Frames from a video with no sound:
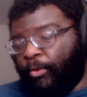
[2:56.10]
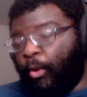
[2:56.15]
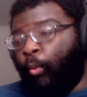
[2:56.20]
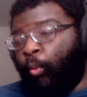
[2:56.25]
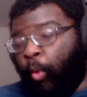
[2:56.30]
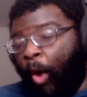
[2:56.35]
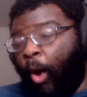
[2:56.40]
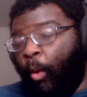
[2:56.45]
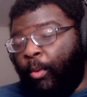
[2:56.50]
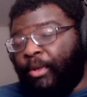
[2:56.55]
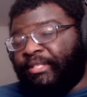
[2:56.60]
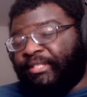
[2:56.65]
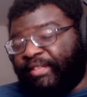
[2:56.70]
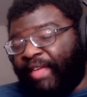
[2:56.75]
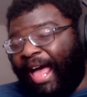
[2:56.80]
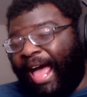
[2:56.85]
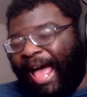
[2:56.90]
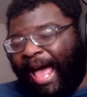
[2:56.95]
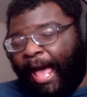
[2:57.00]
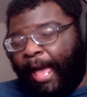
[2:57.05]
What was
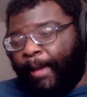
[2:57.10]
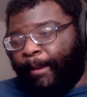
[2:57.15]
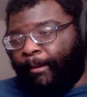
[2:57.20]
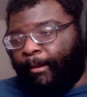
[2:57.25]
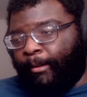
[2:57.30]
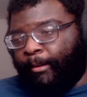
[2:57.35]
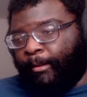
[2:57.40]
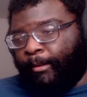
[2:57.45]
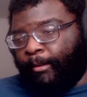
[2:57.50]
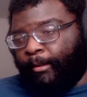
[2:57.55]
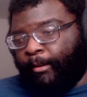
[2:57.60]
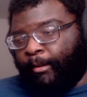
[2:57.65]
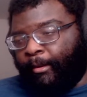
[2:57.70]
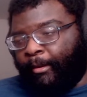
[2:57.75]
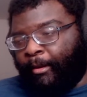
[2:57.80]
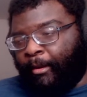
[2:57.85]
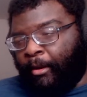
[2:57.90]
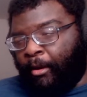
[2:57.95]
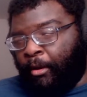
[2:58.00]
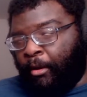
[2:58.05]
that?
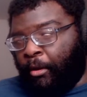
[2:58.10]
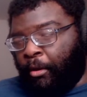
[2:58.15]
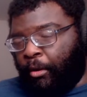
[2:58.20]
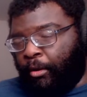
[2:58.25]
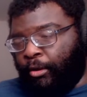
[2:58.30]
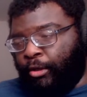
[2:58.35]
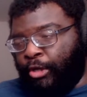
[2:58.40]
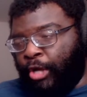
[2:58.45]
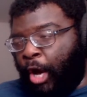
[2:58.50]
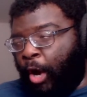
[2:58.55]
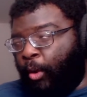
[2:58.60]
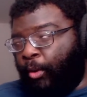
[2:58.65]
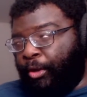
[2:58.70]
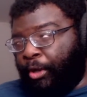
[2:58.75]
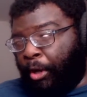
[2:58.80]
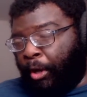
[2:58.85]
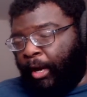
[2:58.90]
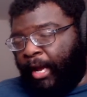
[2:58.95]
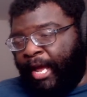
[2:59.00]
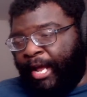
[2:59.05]
Know
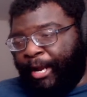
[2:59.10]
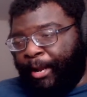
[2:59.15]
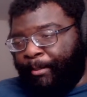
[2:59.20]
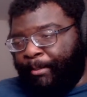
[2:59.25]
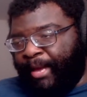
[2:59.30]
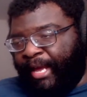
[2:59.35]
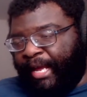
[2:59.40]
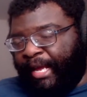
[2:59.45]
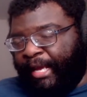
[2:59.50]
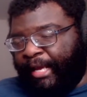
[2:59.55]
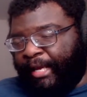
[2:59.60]
your enemy.